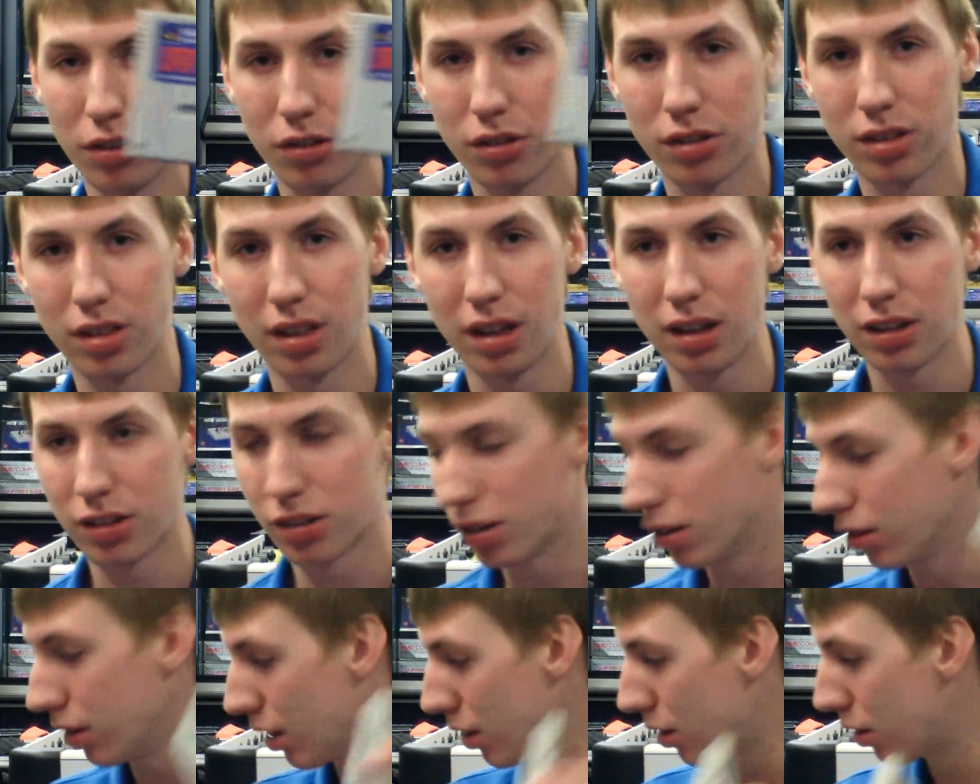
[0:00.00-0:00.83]
of those things,
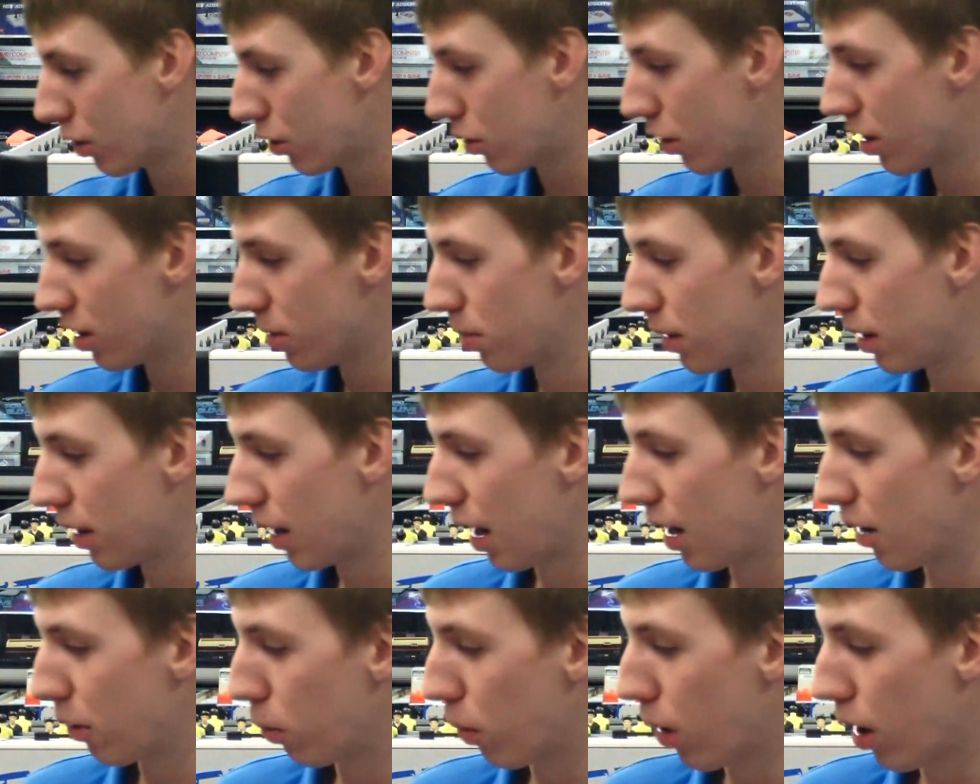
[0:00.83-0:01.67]
so this is going to be
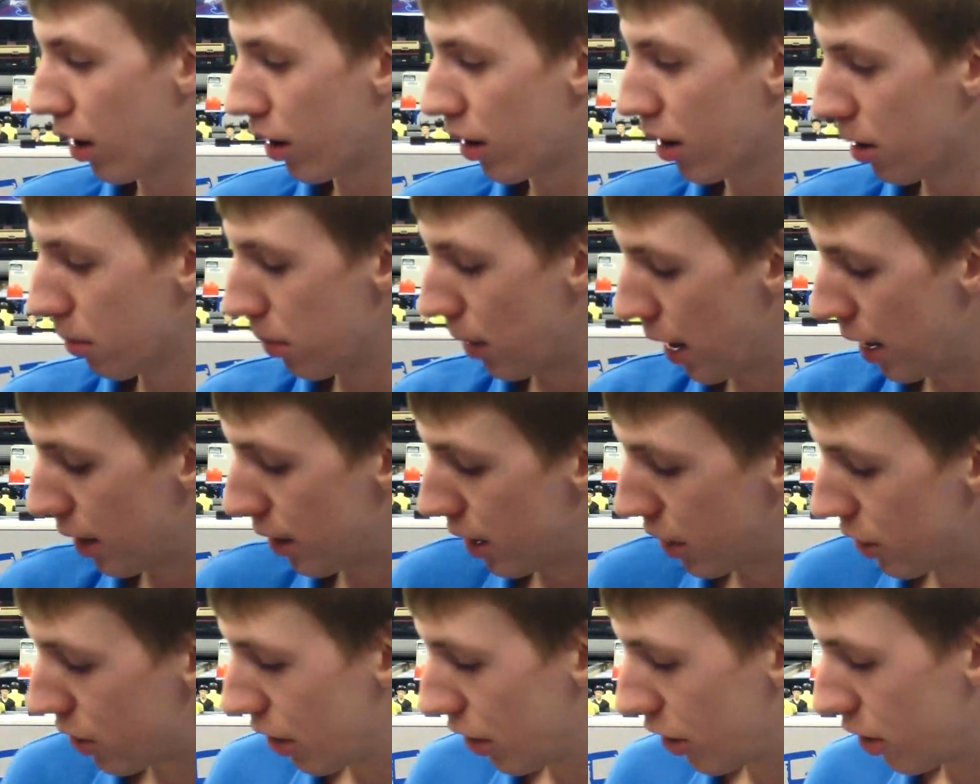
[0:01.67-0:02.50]
a welcome
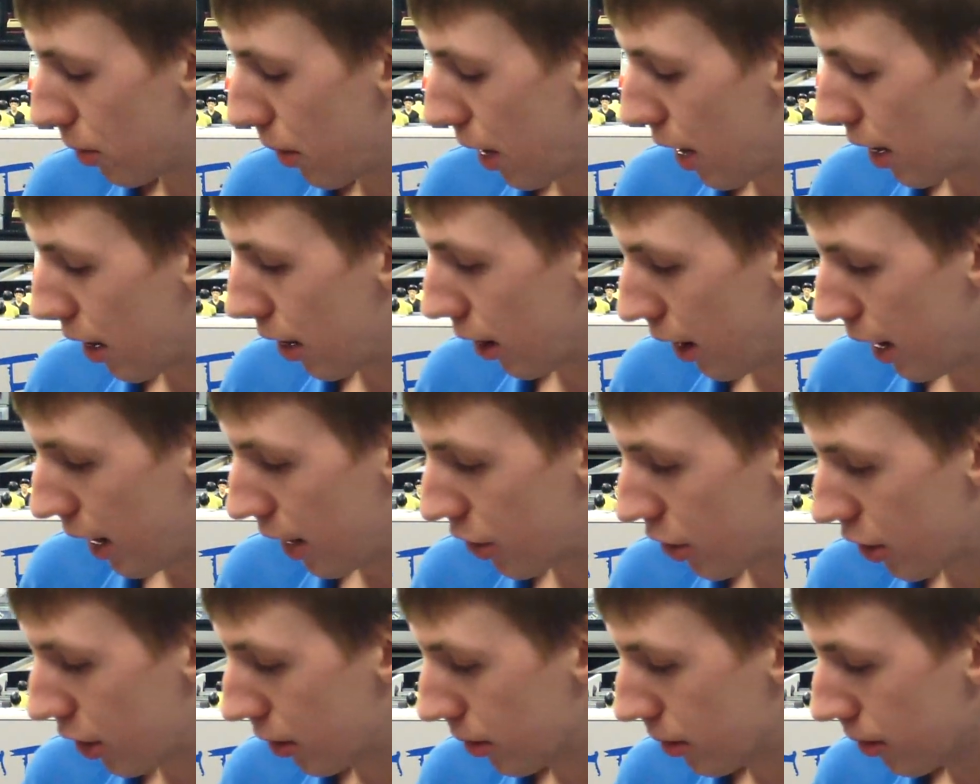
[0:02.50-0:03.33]
addition to my
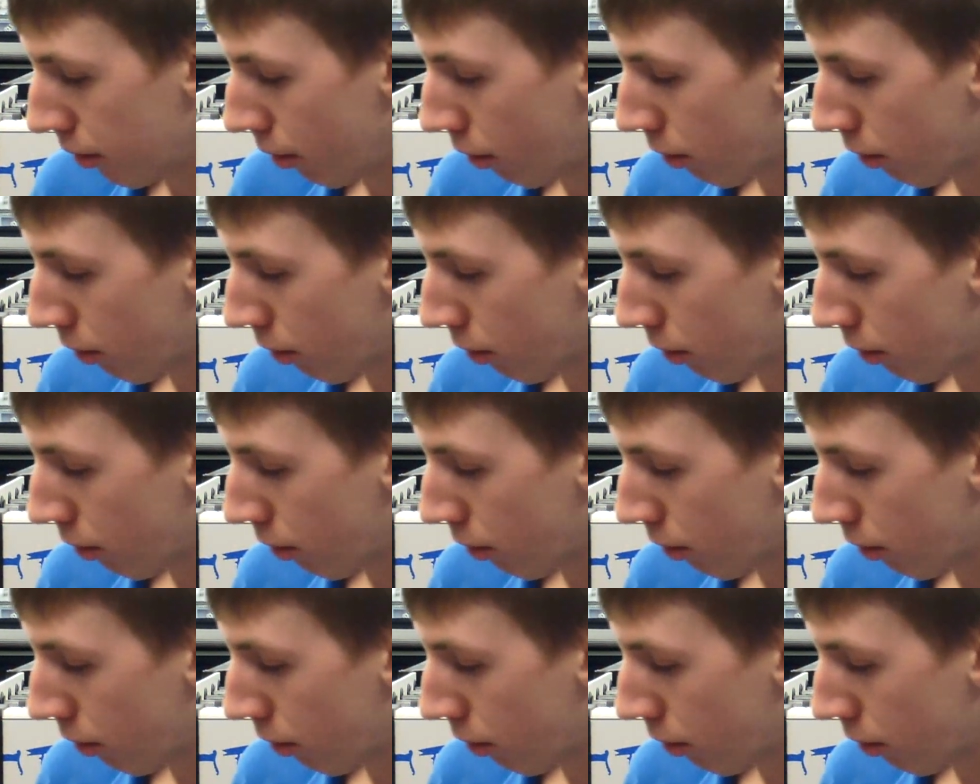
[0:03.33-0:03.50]
collection.